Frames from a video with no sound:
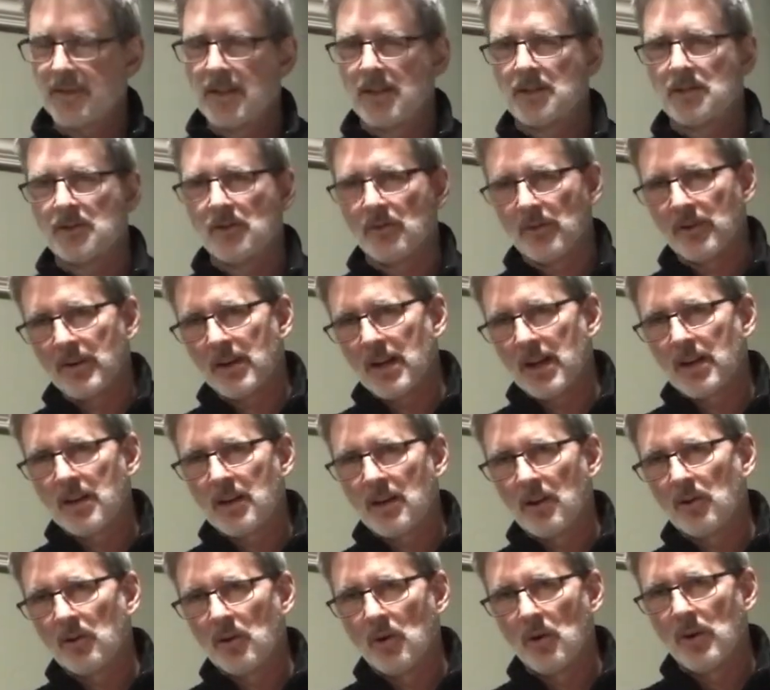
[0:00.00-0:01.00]
So they're not all
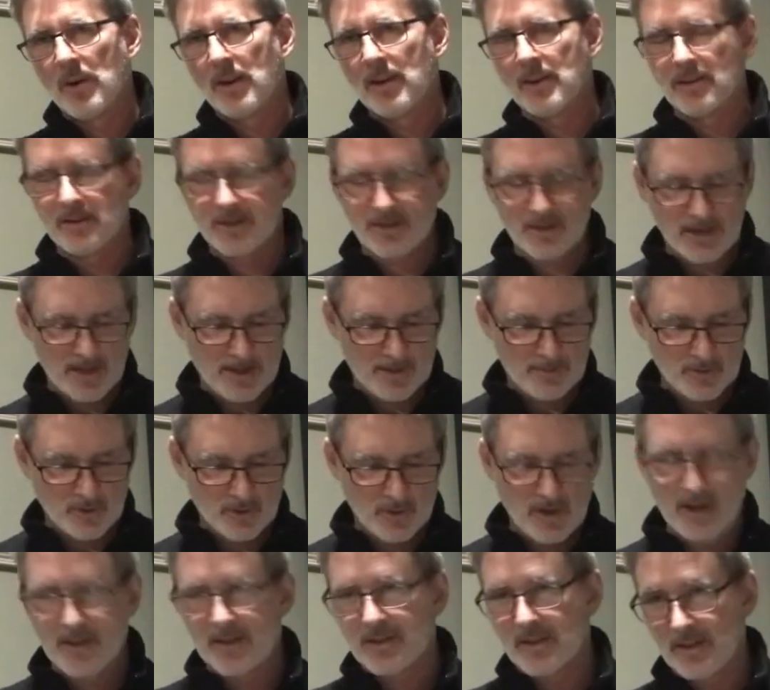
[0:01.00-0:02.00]
going in the same
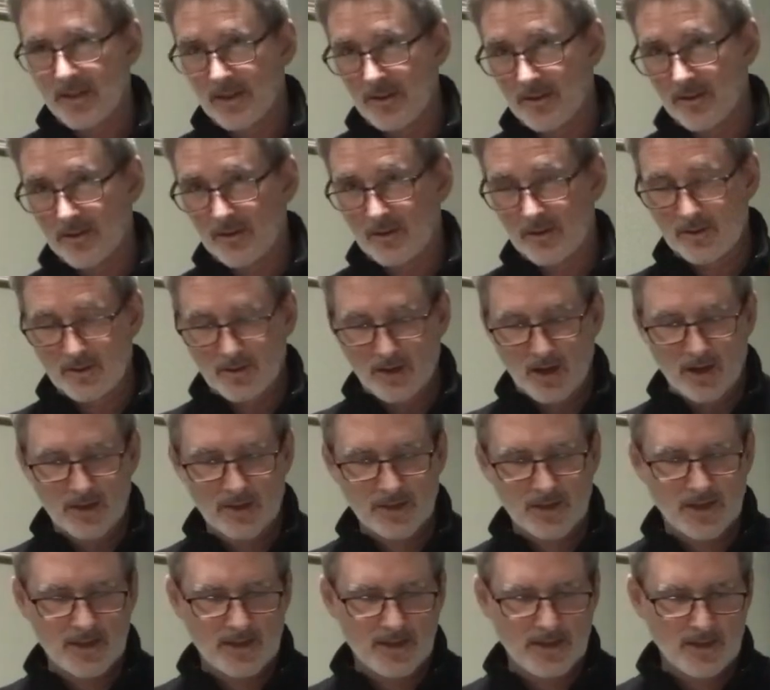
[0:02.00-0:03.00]
direction, either
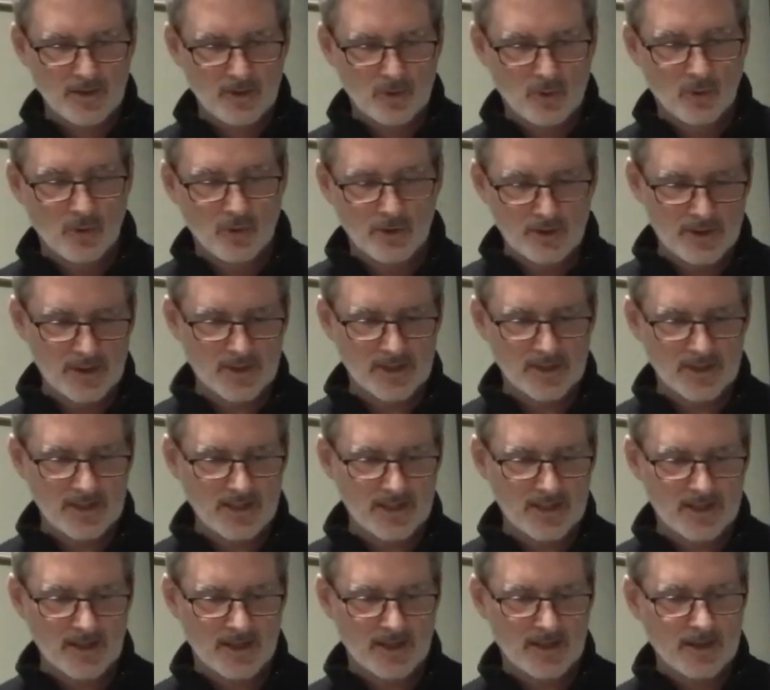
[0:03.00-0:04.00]
ascending or just
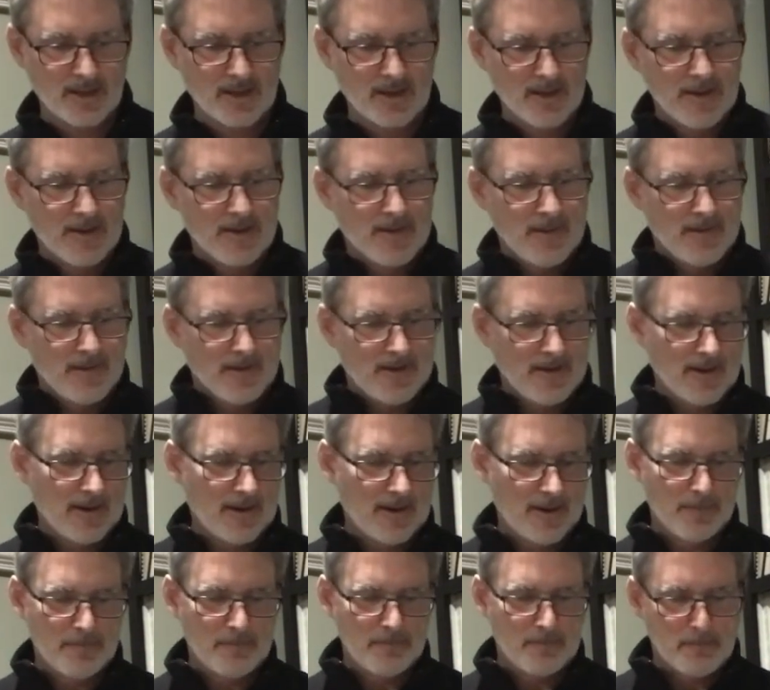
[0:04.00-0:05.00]
descending.
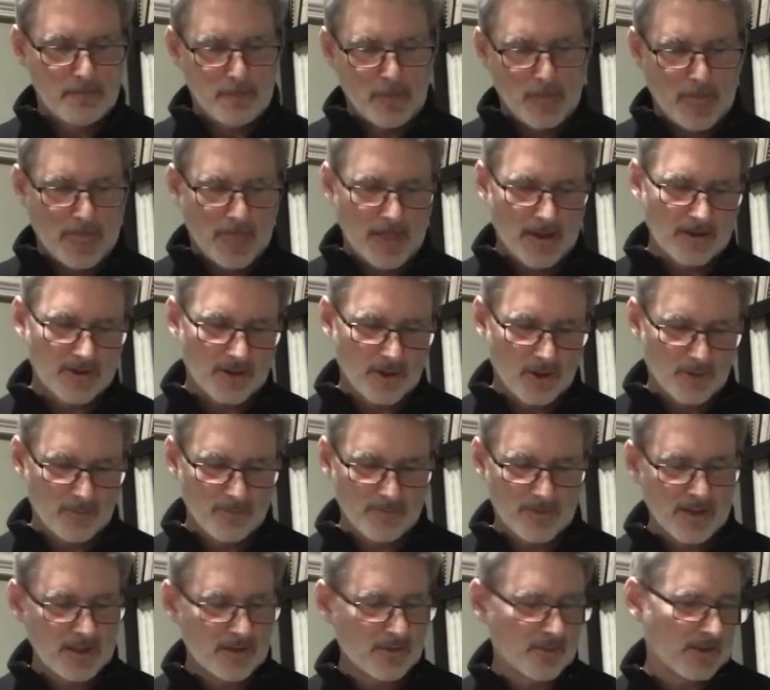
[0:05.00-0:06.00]
So
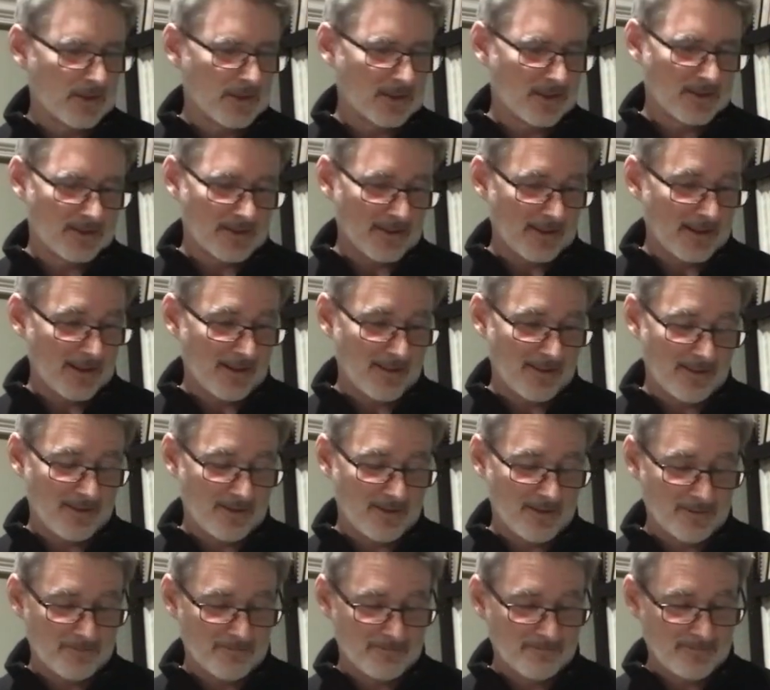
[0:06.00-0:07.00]
these ones,
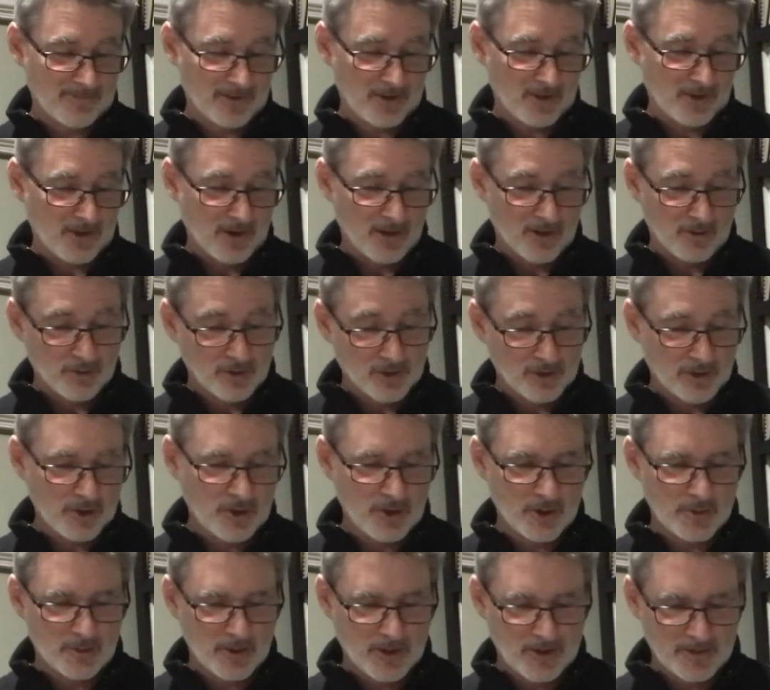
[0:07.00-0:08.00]
they're all really
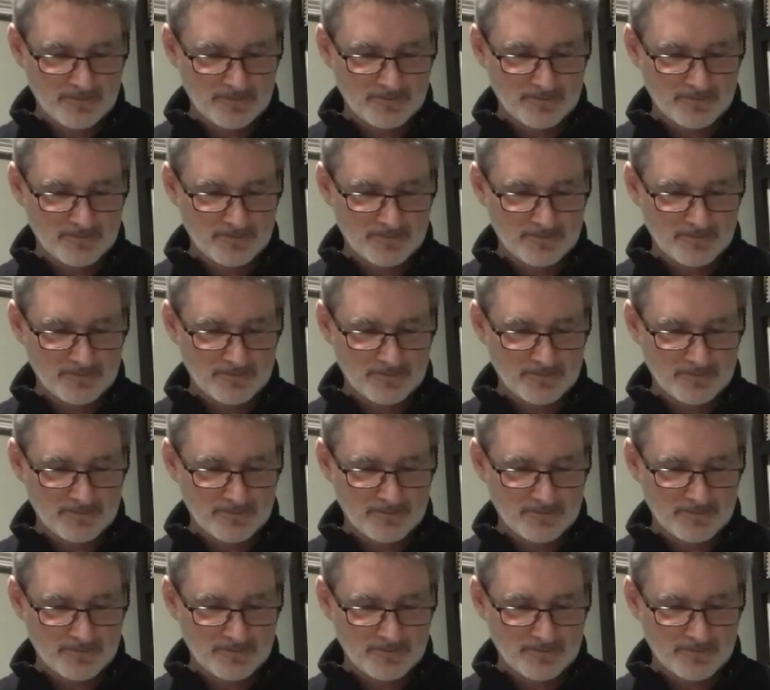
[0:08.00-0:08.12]
good, but